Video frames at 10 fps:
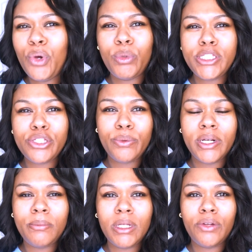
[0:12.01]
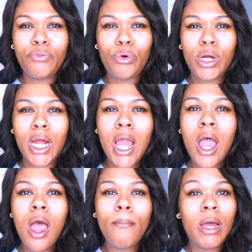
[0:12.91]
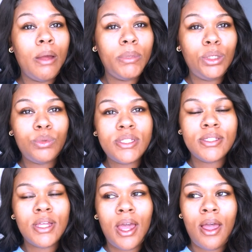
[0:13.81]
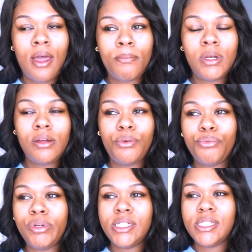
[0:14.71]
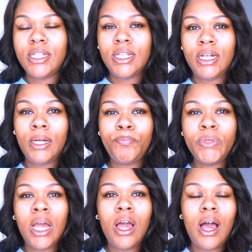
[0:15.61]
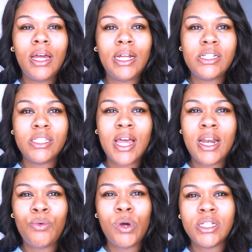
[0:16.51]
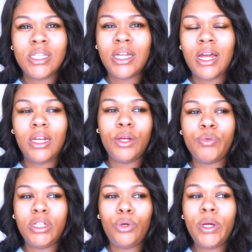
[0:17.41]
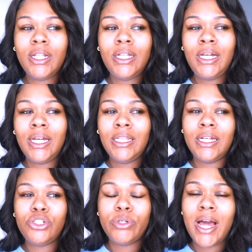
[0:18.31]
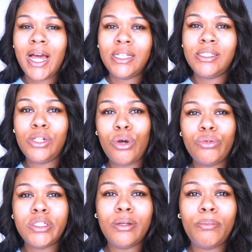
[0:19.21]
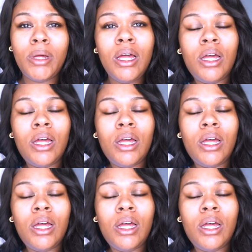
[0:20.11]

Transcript: what's the word i'm looking for my company was scammed recently and i just kind of wanted to get on here really quickly and let you guys know some